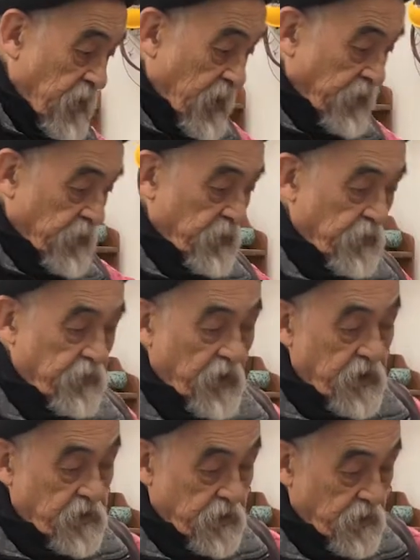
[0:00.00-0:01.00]
and down the
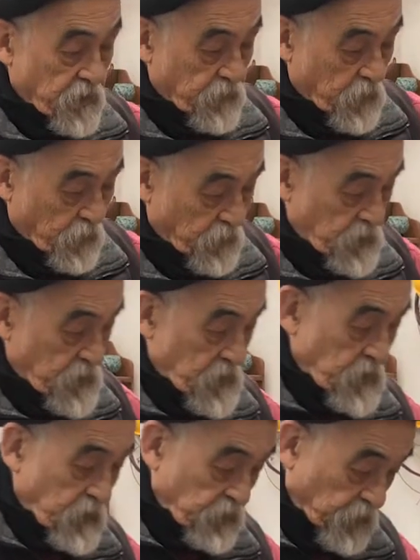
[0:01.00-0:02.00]
side here I've got
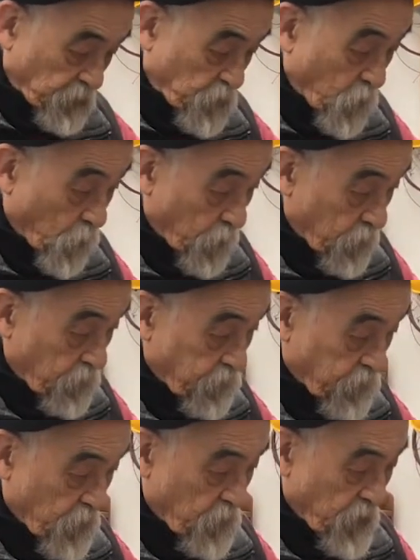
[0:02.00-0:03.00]
some
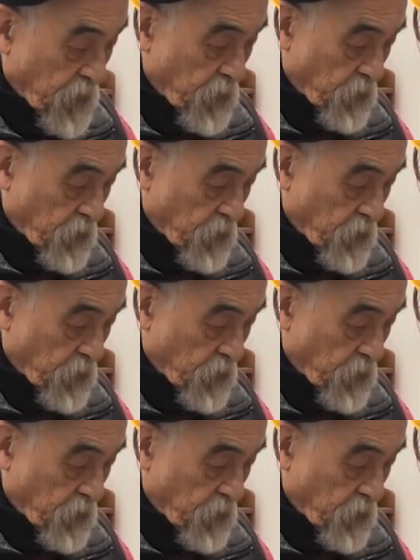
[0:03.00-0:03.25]
coils, okay,